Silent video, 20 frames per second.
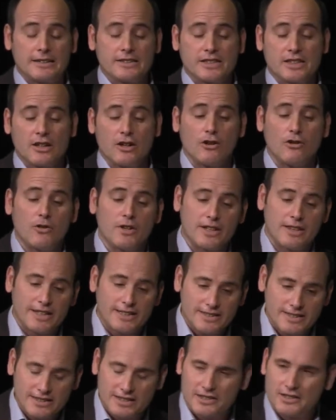So
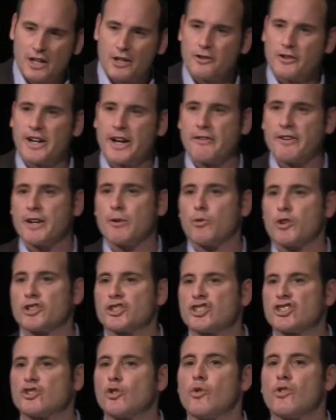this is another area where
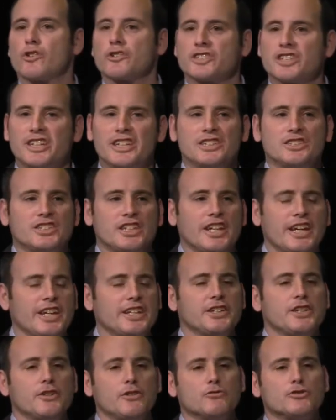stores
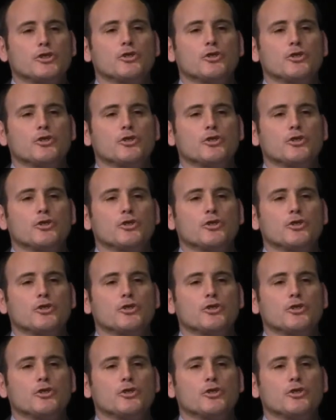continue